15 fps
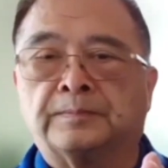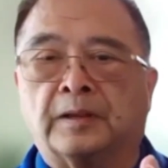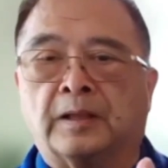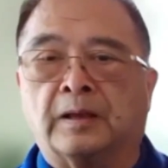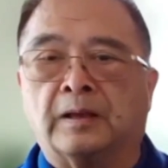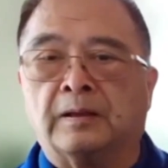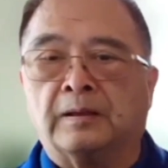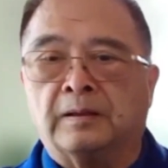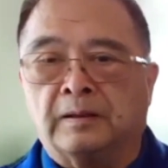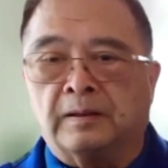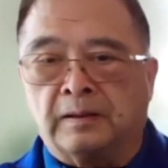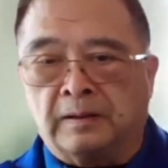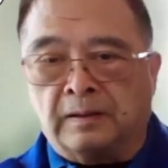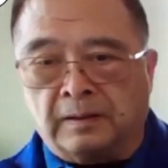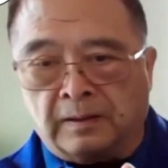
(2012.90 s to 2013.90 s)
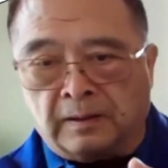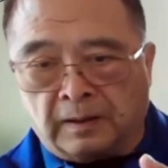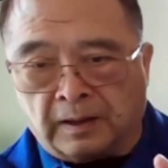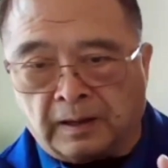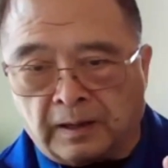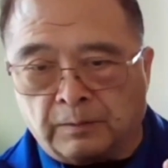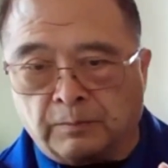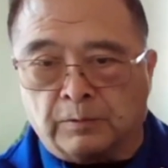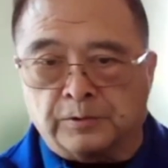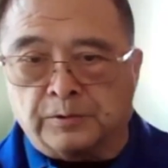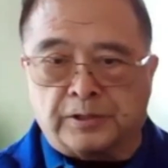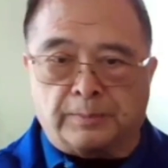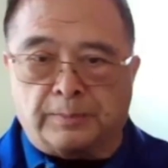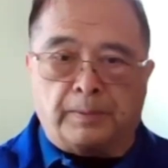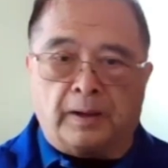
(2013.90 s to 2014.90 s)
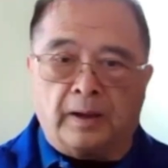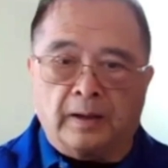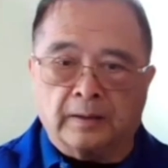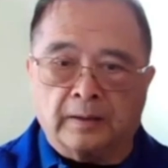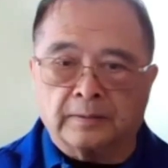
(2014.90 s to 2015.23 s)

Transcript: Okay. And we'll step back.